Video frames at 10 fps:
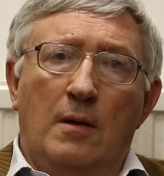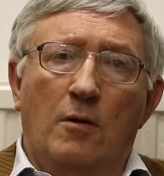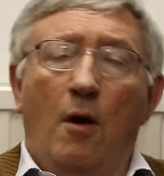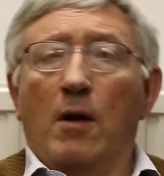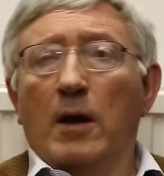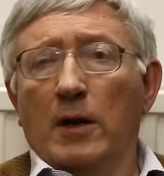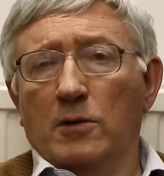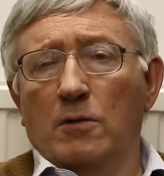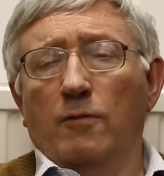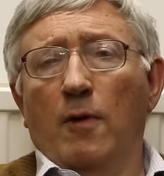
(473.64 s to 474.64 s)

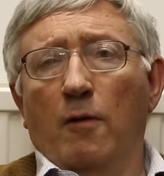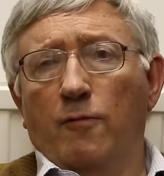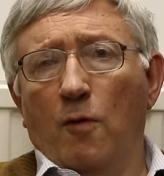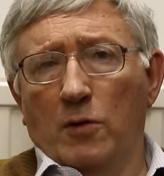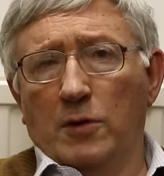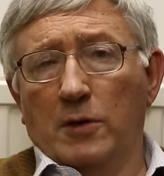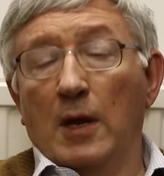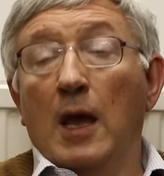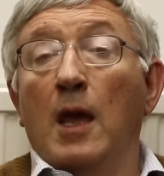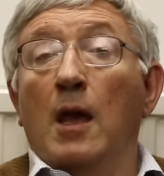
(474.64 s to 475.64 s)
correlation of forces
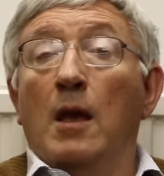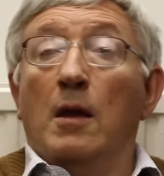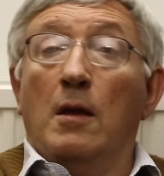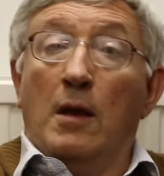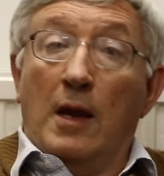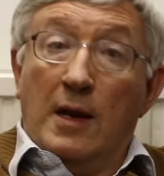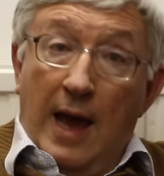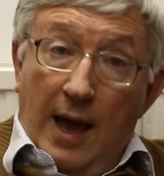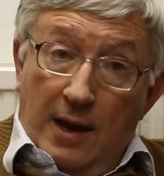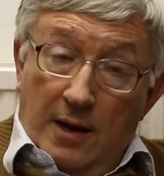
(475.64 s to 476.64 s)
in
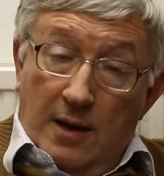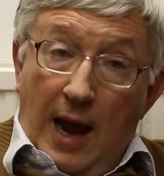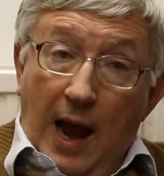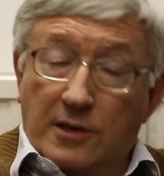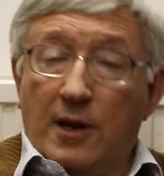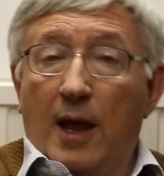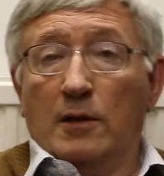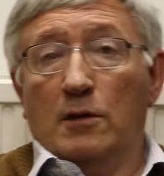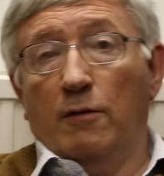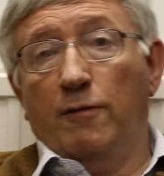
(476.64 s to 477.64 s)

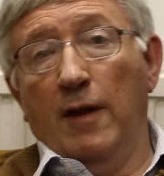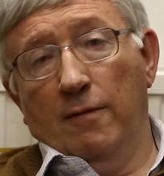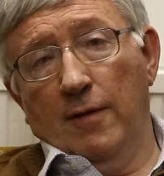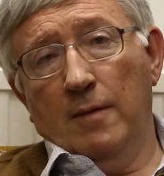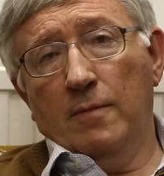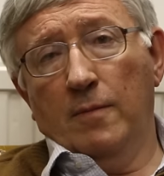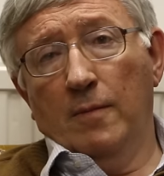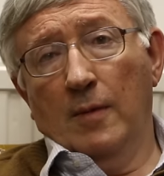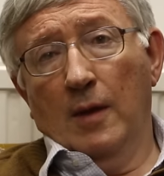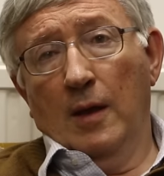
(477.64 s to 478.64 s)
Assad's favour.
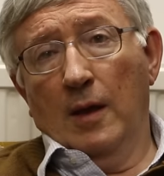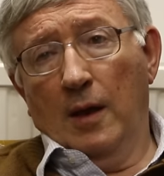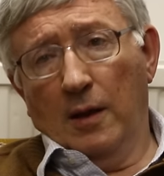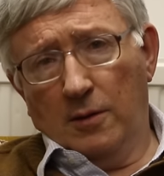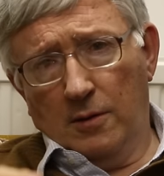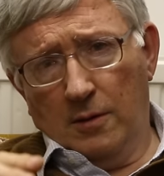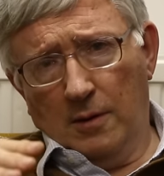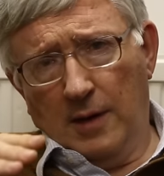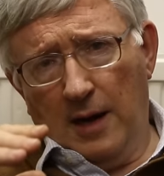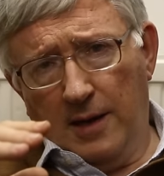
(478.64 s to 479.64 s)
It's
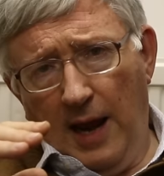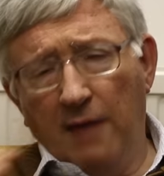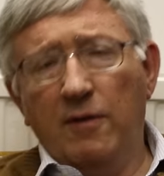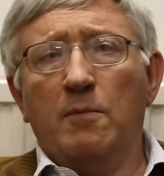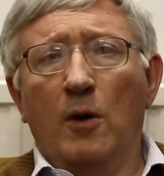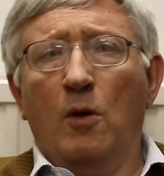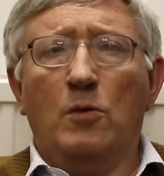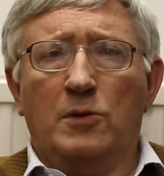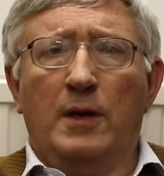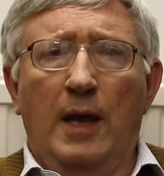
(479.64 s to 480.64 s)
dealt heavy
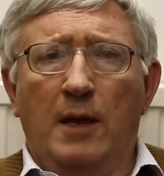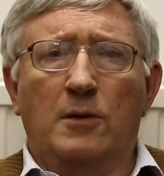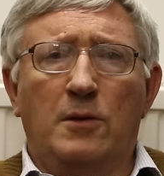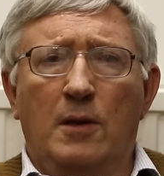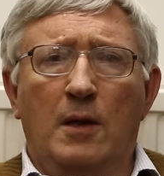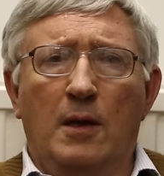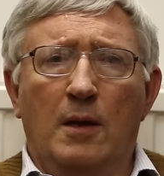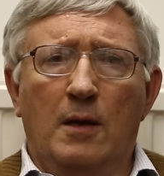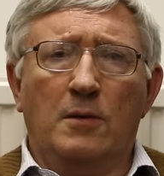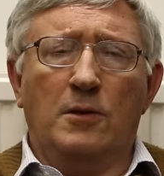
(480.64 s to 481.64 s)
blows against
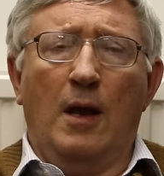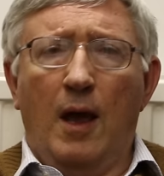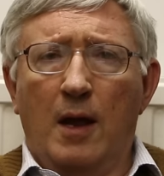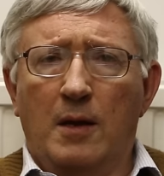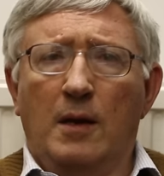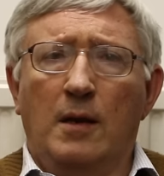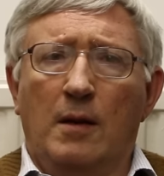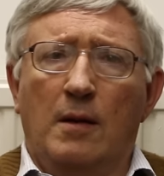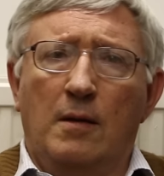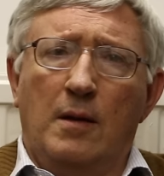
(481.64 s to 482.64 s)
the
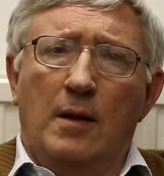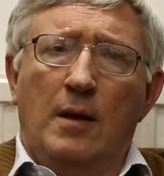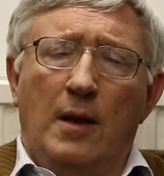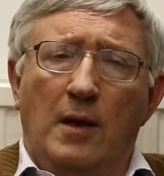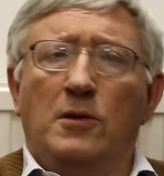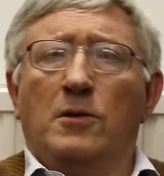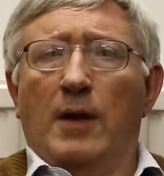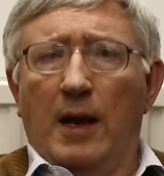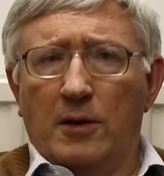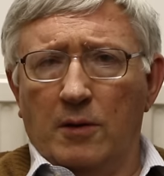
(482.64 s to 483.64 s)
jihadi
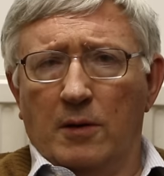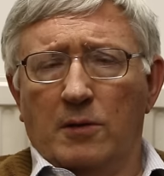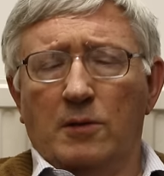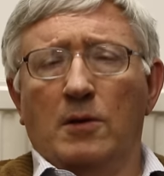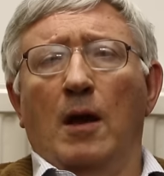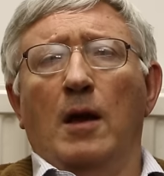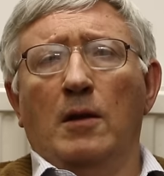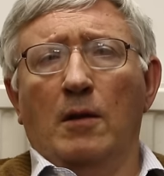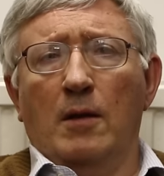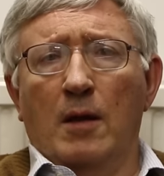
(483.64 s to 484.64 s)
insurrectionists, the
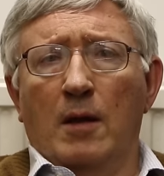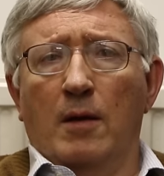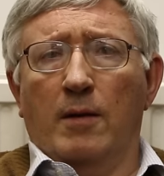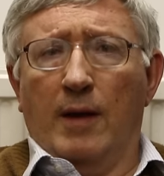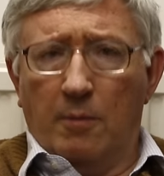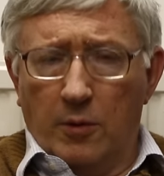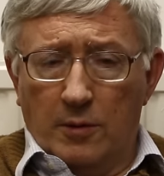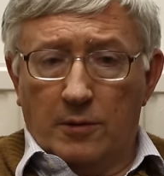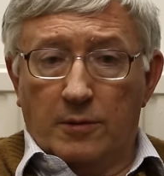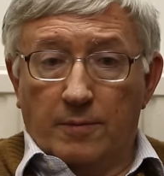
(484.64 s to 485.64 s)
jihadi
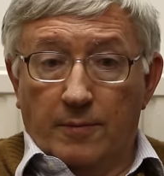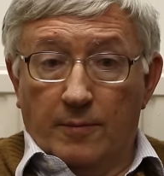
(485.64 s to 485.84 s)
rebels,